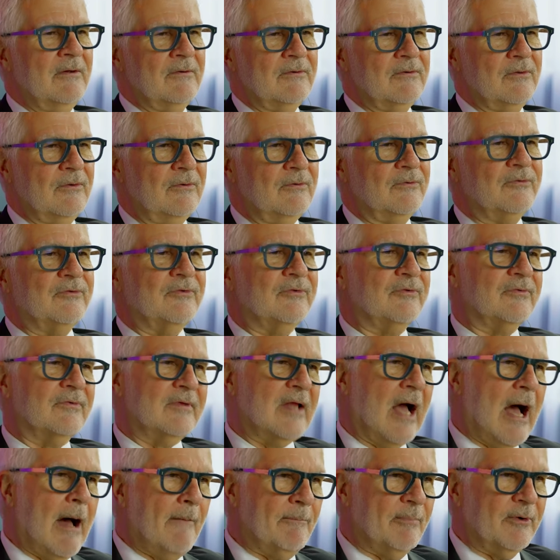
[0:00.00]
to
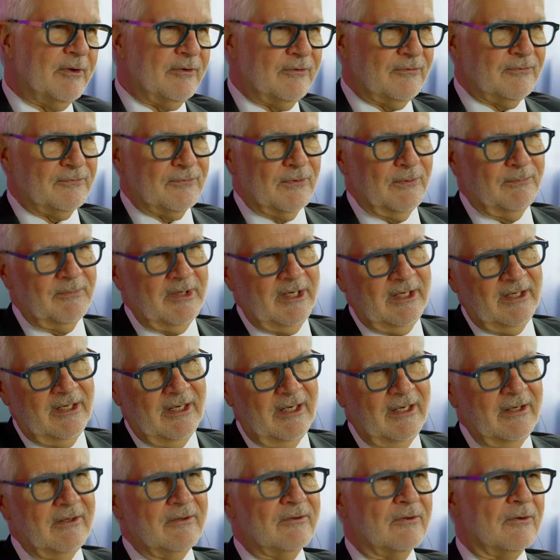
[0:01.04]
stop us from
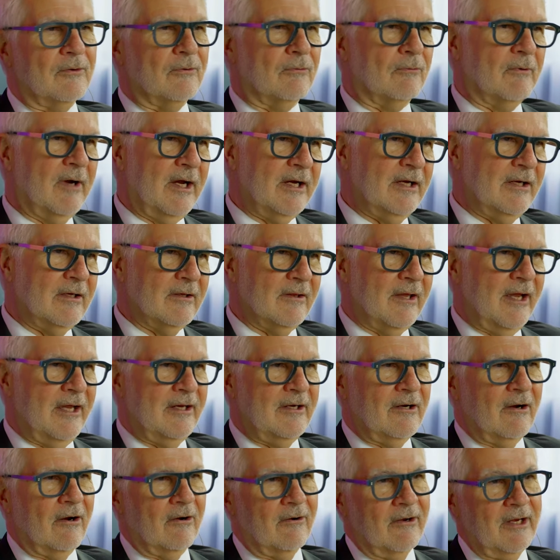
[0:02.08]
eating, to
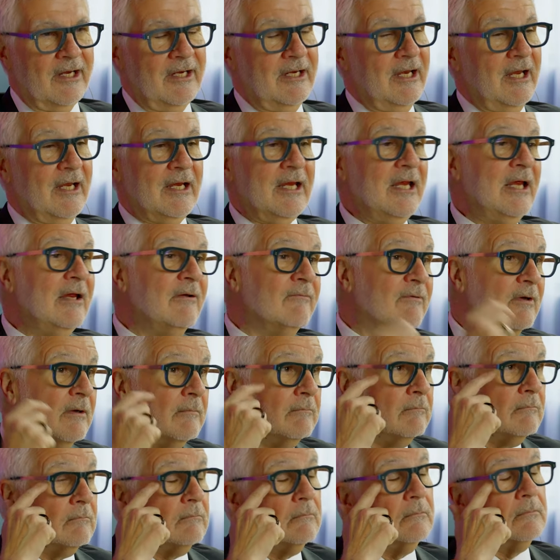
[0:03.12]
regulate our eating,
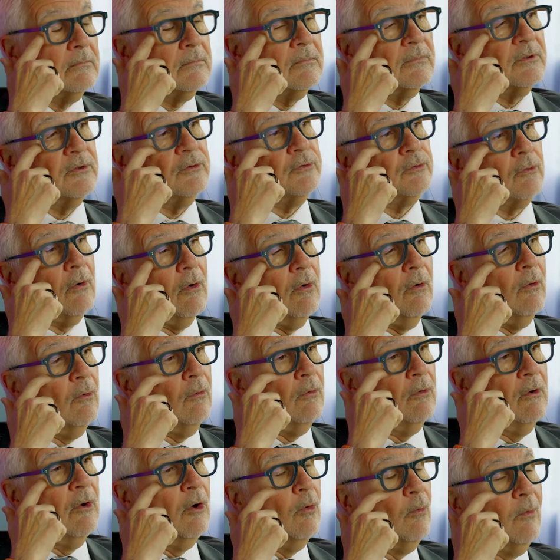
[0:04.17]
even
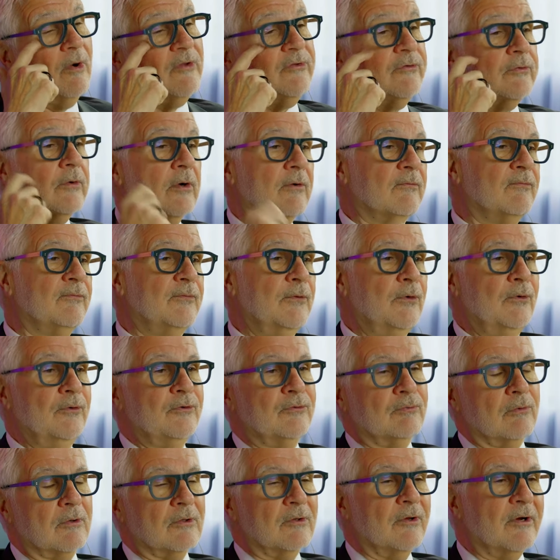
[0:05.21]
control what sort of
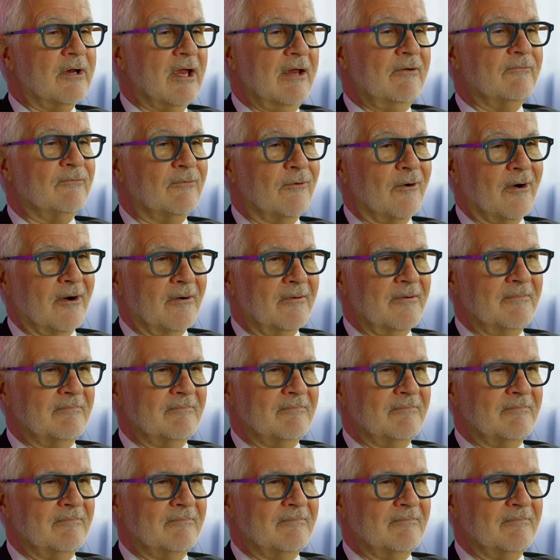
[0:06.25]
foods we're looking for.